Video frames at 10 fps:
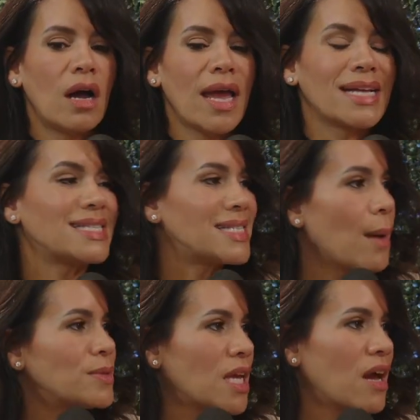
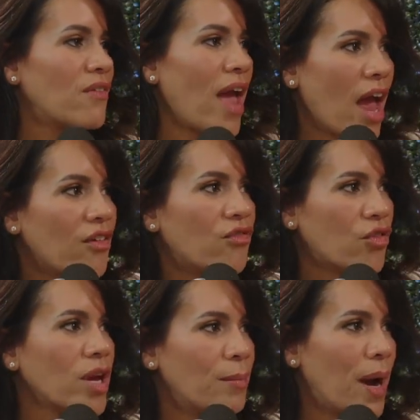accepting of
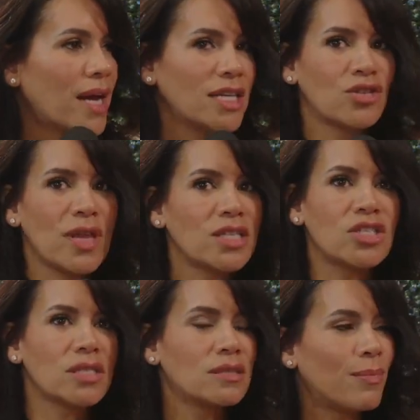everybody. So that's
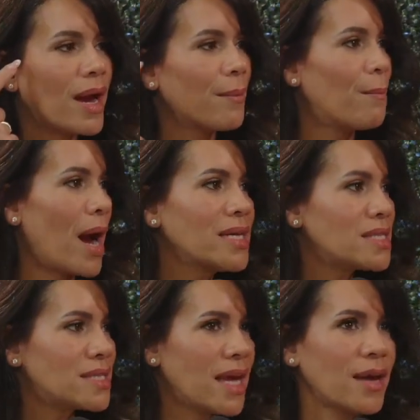just my
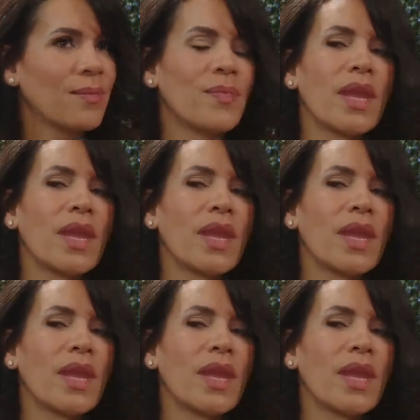mindset.